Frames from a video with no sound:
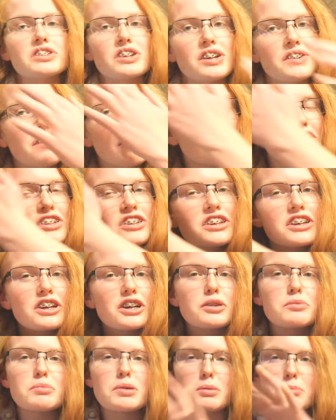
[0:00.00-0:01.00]
so I'm actually
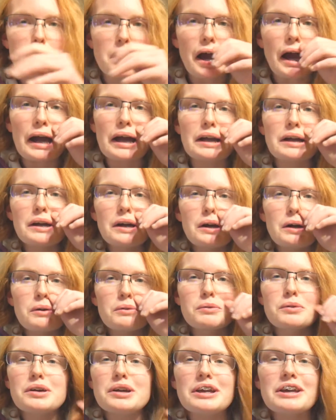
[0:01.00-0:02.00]
going to be back
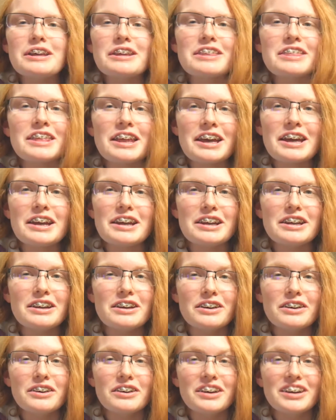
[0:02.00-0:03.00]
with
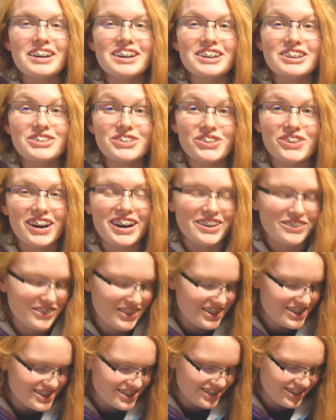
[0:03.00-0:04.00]
a dry
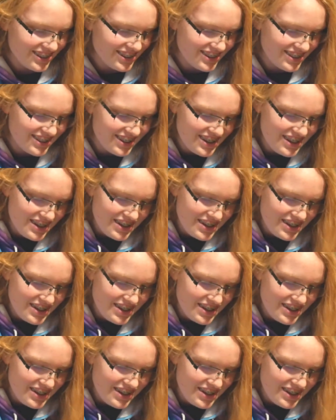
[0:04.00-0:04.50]
washcloth